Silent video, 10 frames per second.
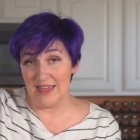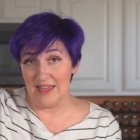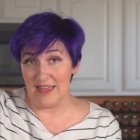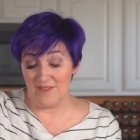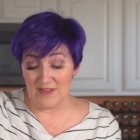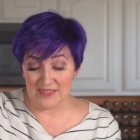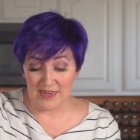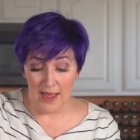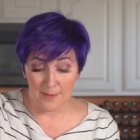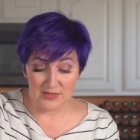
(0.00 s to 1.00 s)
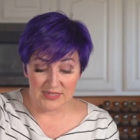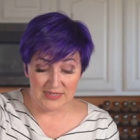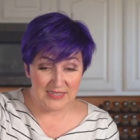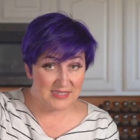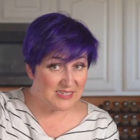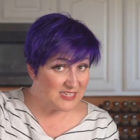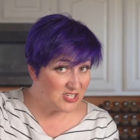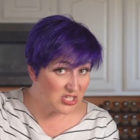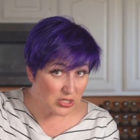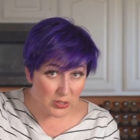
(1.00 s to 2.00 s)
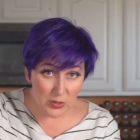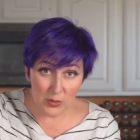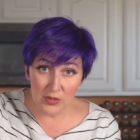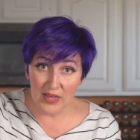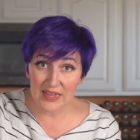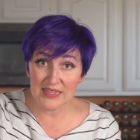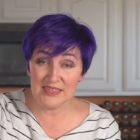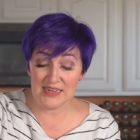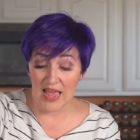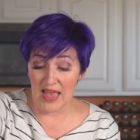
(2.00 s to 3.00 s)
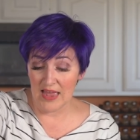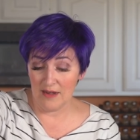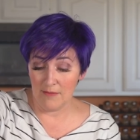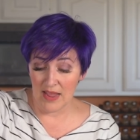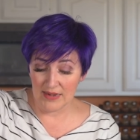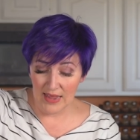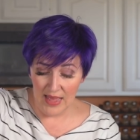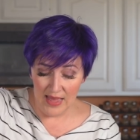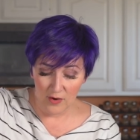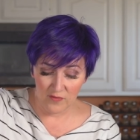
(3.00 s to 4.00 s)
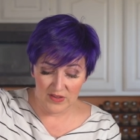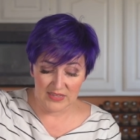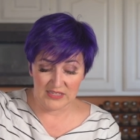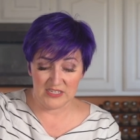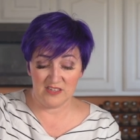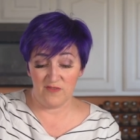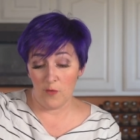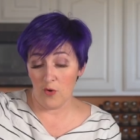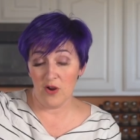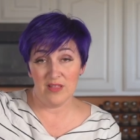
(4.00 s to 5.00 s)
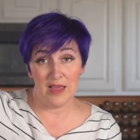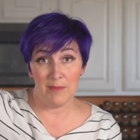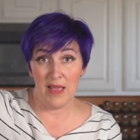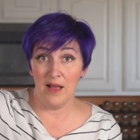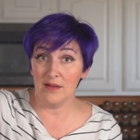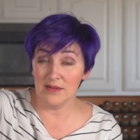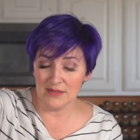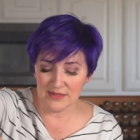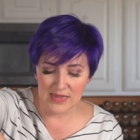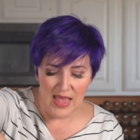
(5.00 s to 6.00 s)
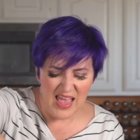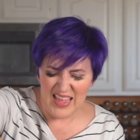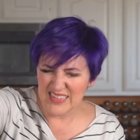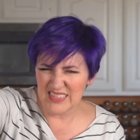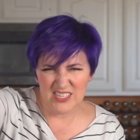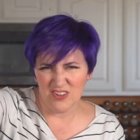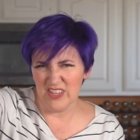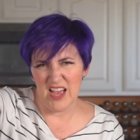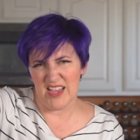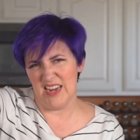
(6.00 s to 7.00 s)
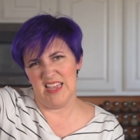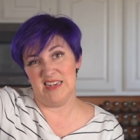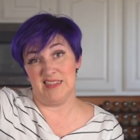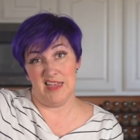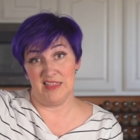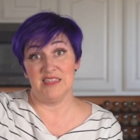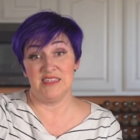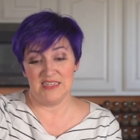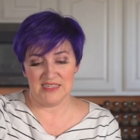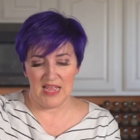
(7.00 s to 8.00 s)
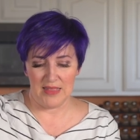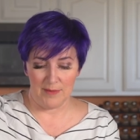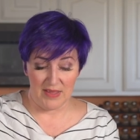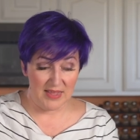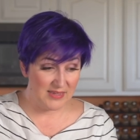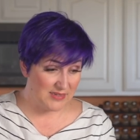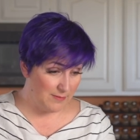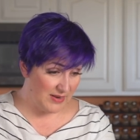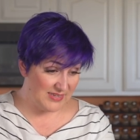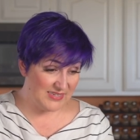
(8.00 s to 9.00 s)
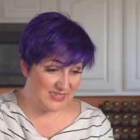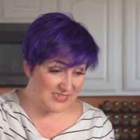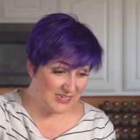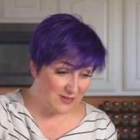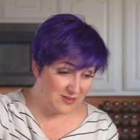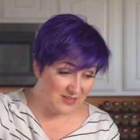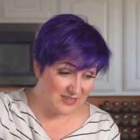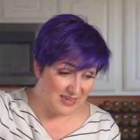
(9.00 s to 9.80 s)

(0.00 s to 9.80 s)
if he stops at 6'2", like his dad and my dad, or if he hits 6'4", like my uncles. He's certainly not going to get to like the 6'8", like my cousin, but a 16-year-old,